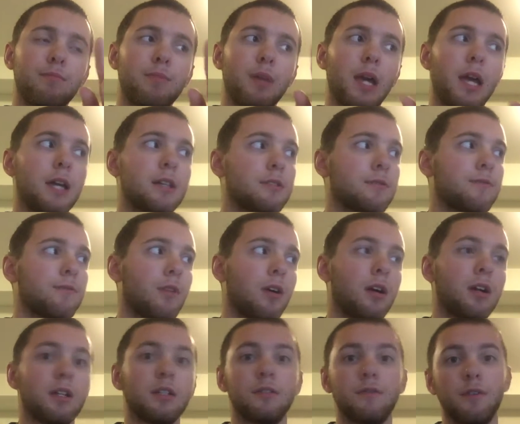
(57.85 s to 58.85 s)
past
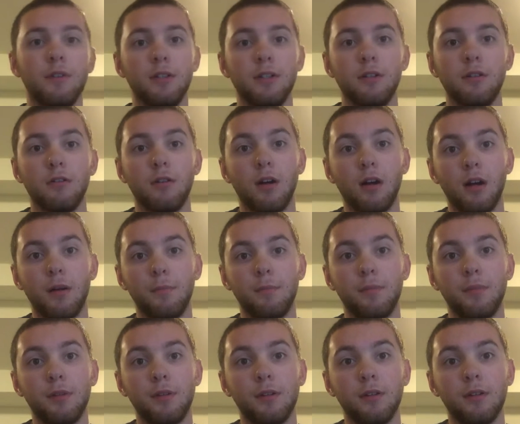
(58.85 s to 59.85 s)
Friday's video up
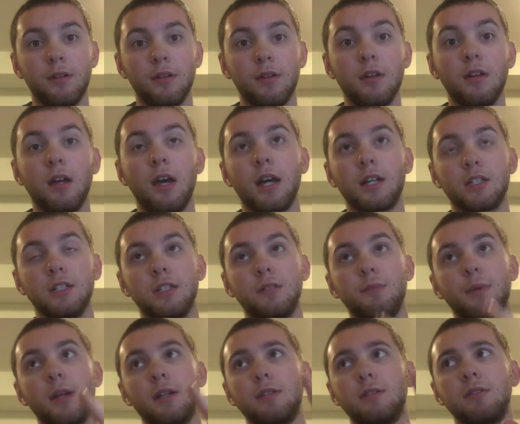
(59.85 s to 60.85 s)
actually this
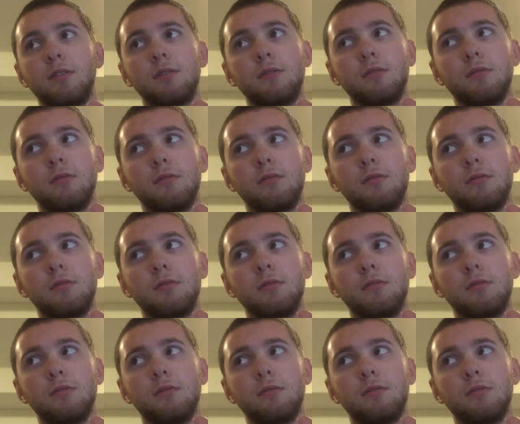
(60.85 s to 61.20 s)
past